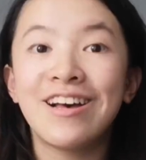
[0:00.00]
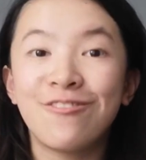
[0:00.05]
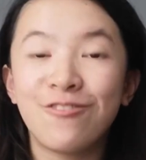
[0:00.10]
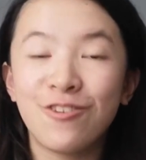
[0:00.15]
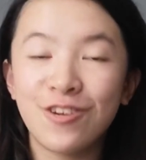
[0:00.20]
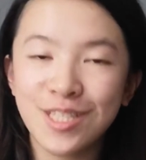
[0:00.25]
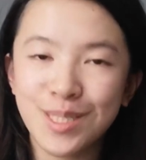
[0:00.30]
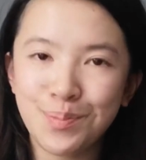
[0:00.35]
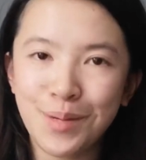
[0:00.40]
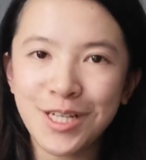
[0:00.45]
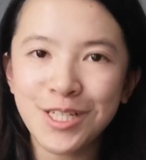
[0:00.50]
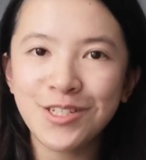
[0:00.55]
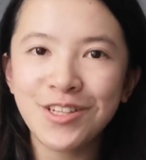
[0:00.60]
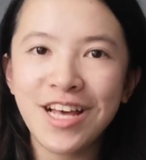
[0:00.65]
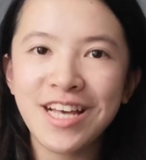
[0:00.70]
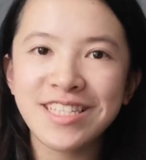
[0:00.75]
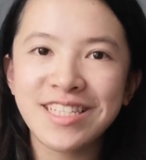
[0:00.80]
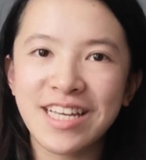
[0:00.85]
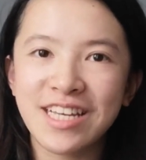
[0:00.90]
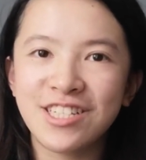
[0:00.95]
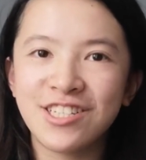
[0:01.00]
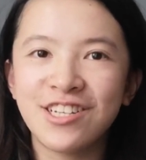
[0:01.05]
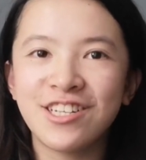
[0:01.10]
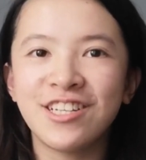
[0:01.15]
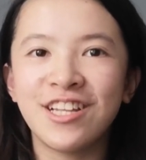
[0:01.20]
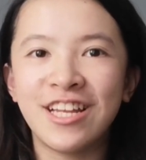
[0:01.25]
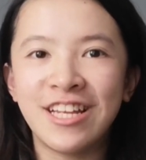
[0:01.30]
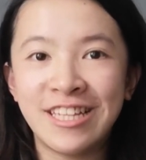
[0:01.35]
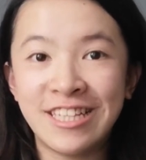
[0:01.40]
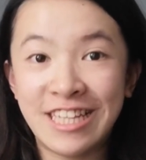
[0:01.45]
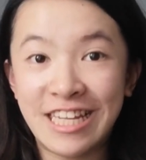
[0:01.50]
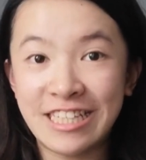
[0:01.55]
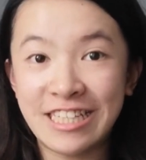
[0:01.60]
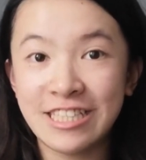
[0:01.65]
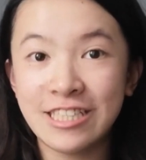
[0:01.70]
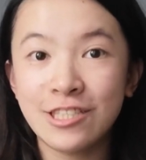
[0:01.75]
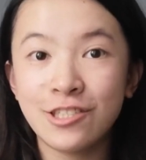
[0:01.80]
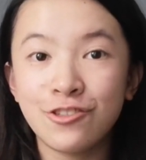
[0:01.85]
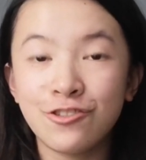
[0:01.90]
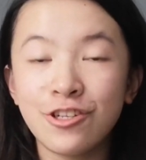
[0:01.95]
For specialization in
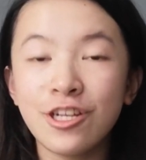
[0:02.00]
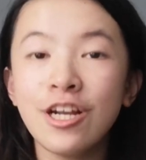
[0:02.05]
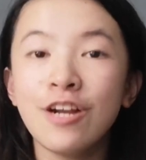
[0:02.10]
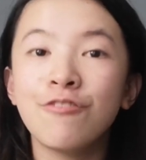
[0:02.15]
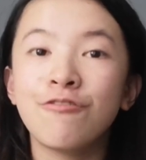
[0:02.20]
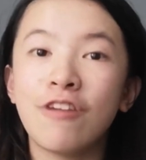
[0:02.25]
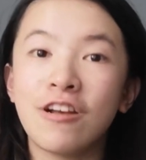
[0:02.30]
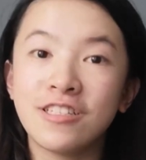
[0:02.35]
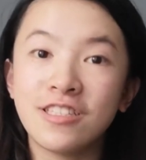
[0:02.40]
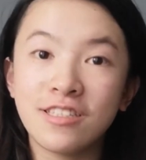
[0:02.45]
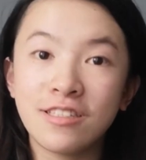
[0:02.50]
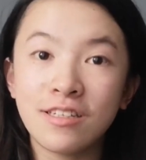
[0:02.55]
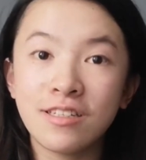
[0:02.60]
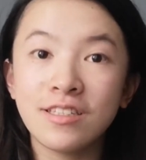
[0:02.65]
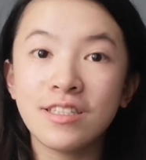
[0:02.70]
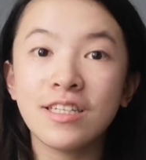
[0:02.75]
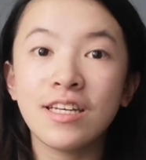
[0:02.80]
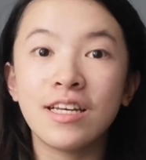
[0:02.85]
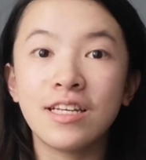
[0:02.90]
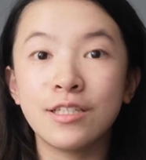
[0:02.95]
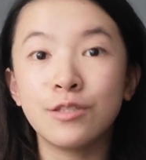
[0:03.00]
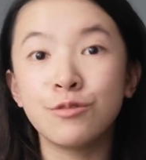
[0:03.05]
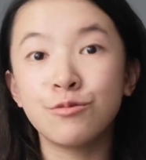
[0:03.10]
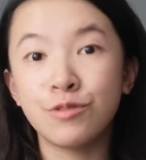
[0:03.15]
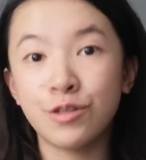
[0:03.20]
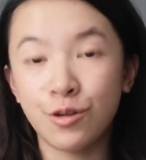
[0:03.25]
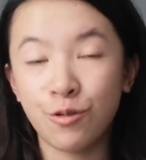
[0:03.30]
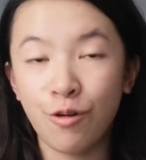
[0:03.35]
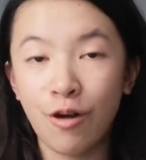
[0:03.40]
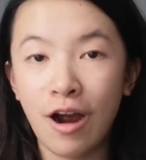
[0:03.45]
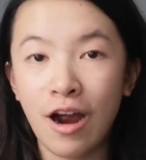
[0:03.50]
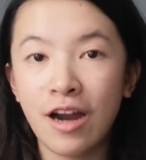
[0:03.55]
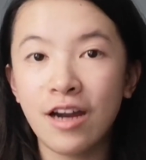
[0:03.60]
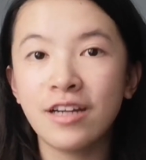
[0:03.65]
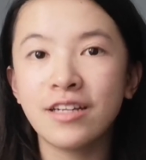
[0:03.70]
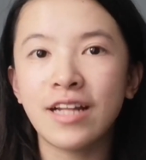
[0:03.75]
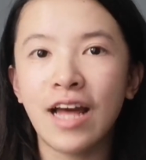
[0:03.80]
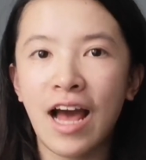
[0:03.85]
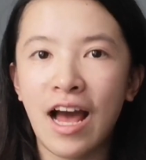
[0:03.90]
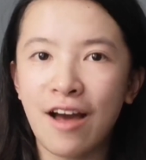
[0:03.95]
dentistry, residency is
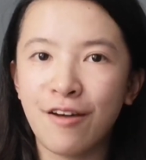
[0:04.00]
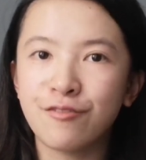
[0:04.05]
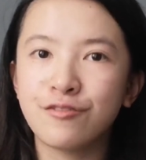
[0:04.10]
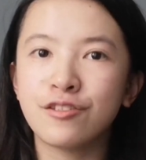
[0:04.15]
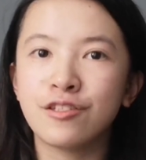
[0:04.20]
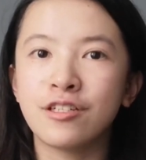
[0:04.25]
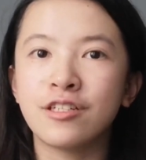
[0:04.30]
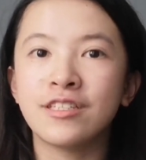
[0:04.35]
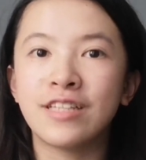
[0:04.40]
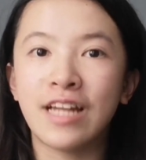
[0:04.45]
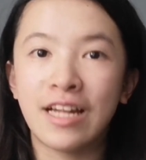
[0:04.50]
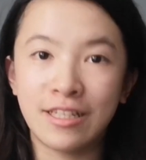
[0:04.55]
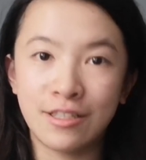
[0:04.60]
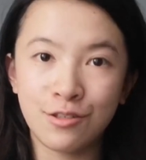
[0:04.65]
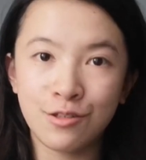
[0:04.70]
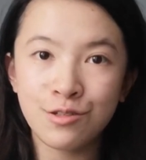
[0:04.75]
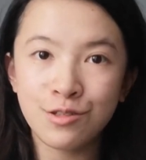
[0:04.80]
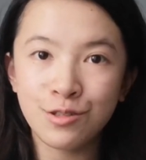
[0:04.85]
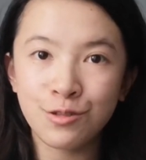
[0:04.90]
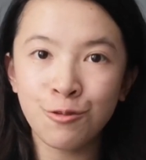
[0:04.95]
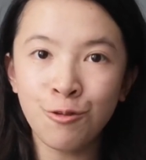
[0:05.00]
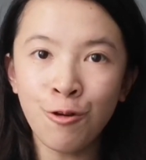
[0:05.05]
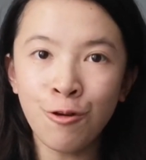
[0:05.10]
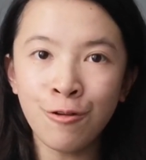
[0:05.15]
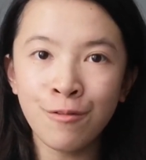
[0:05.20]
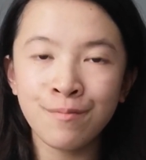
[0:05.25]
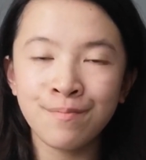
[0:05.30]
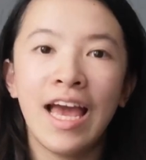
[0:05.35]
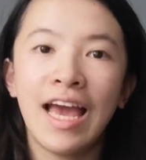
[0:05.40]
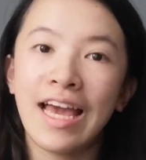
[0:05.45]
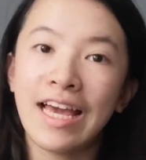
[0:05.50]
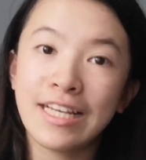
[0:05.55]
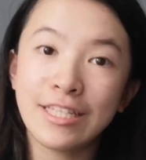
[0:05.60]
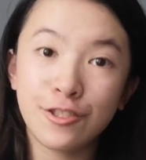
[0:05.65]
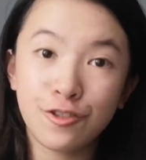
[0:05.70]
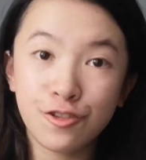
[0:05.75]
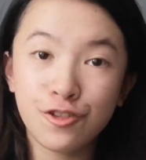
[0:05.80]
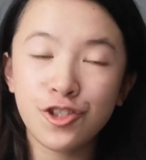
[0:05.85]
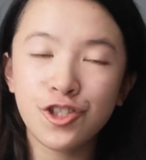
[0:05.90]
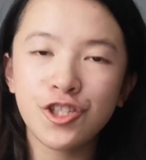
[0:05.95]
required after dental school. It's
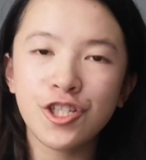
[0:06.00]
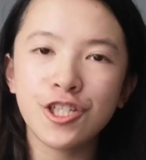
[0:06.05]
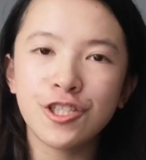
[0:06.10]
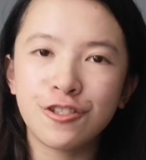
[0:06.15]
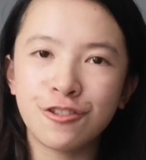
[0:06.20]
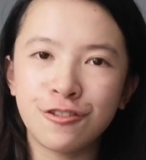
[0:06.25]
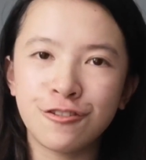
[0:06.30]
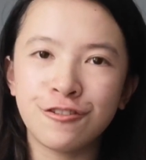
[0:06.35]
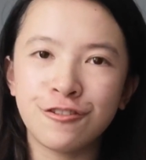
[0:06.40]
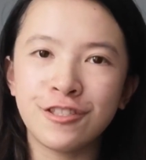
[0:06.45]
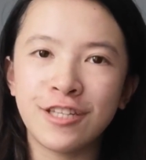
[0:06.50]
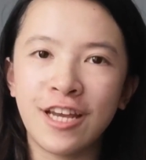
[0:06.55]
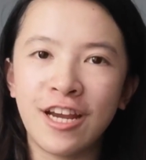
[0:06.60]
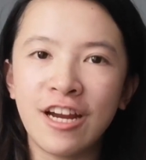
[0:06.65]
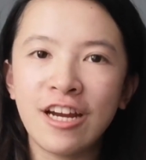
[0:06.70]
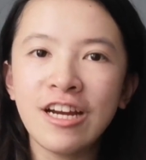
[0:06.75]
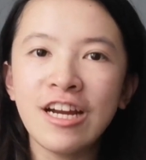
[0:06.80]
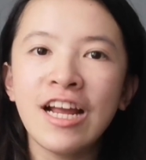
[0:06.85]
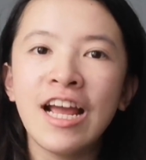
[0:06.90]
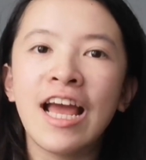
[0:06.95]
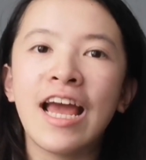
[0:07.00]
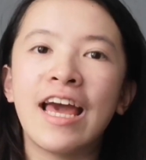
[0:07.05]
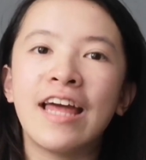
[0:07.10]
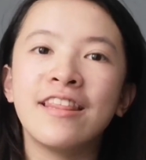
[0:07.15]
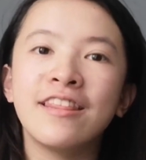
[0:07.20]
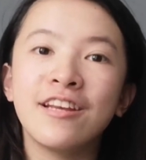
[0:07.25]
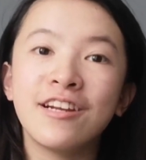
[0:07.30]
usually two years, and